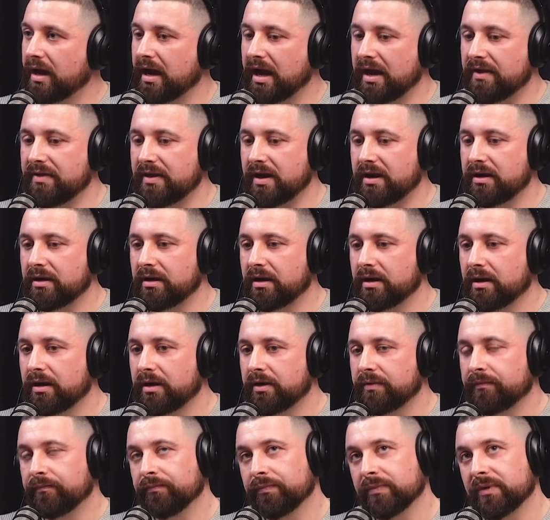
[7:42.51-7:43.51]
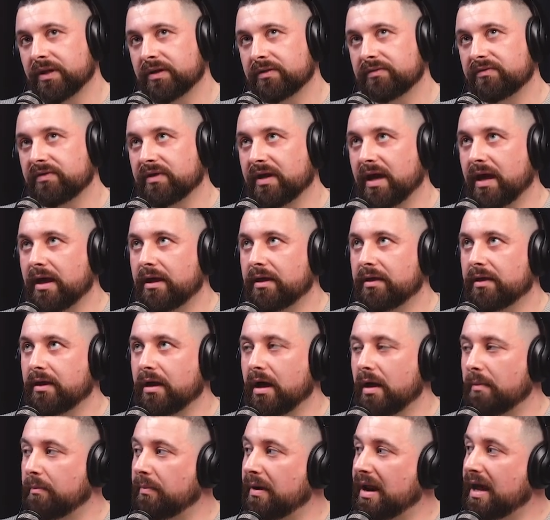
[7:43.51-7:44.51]
and then to get
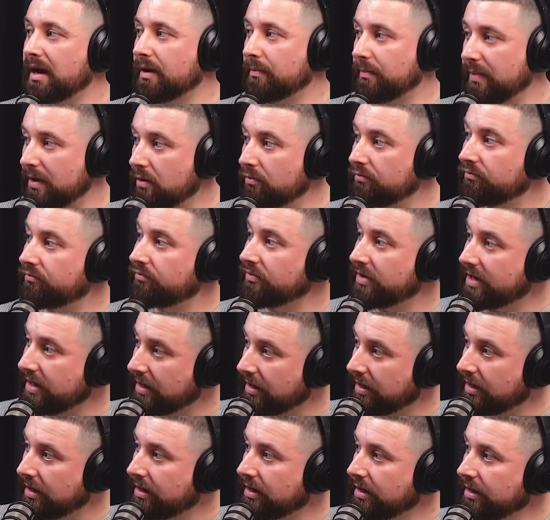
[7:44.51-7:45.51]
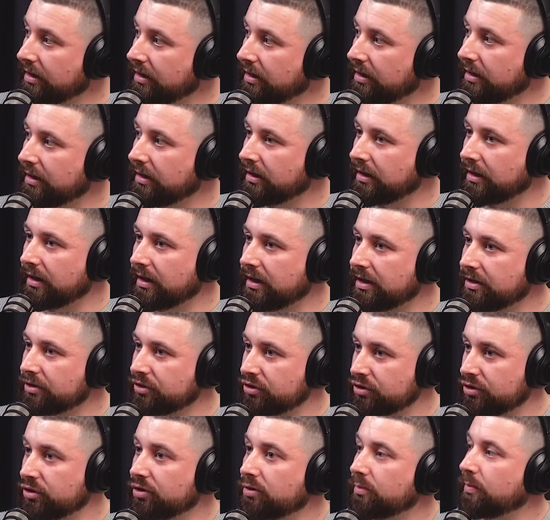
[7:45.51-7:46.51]
a black belt really it
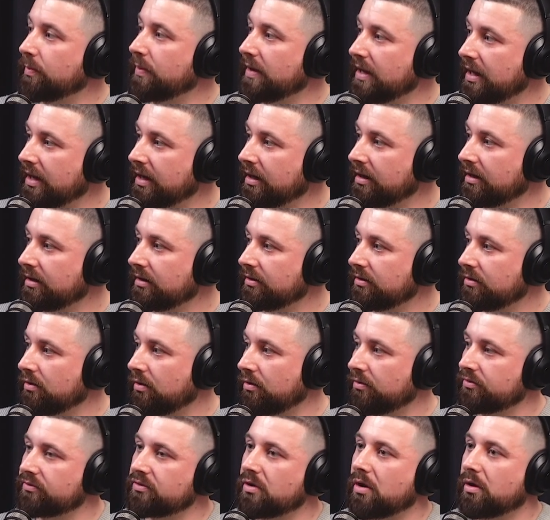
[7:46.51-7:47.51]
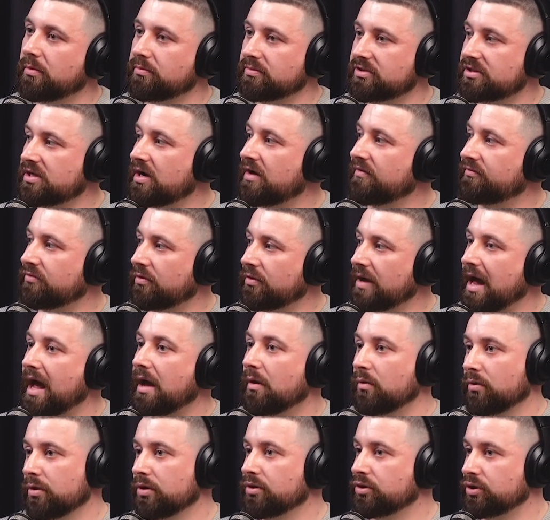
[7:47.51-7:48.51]
should be not on time served on
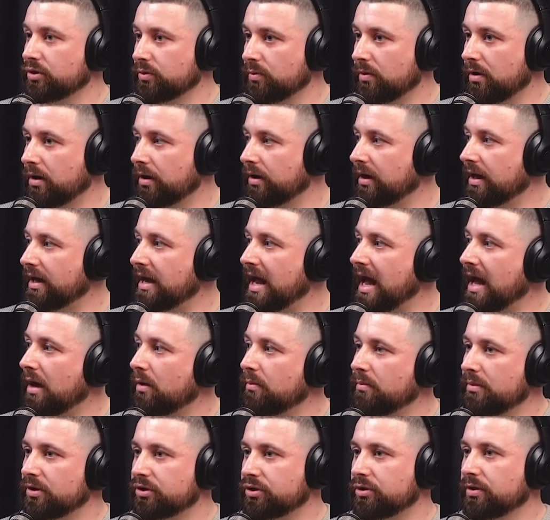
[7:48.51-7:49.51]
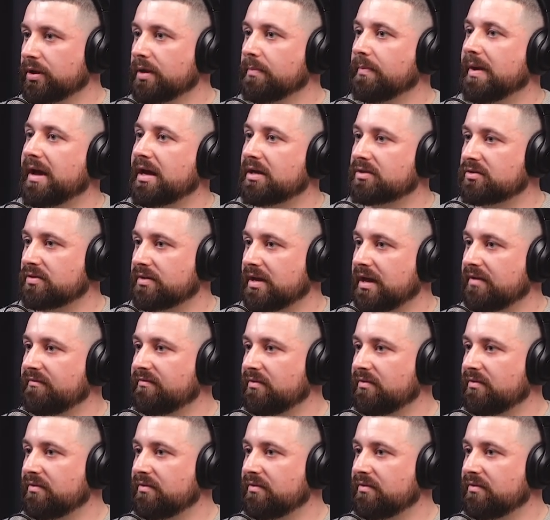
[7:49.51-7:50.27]
how good you are and how much no. you can pass on that